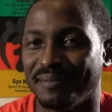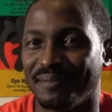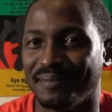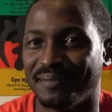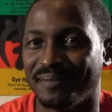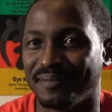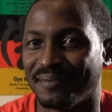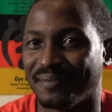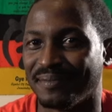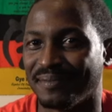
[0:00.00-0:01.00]

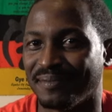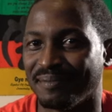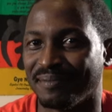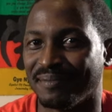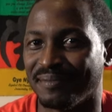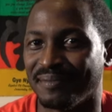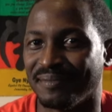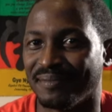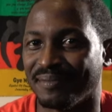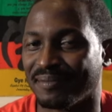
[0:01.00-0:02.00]

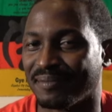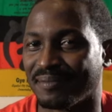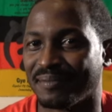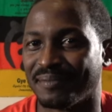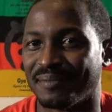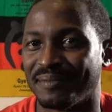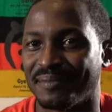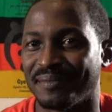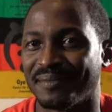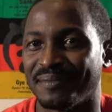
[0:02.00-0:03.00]

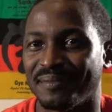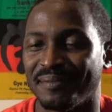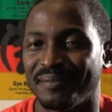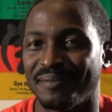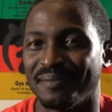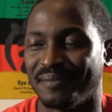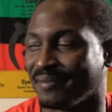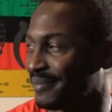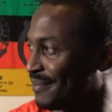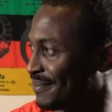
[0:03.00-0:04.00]

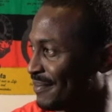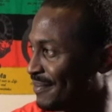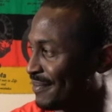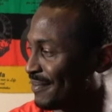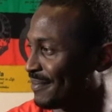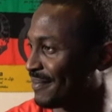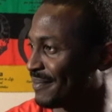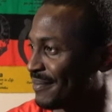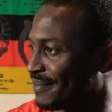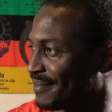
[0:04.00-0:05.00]

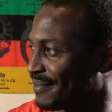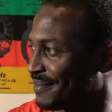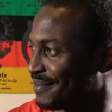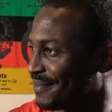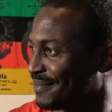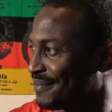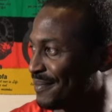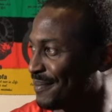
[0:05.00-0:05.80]
This person isn't speaking.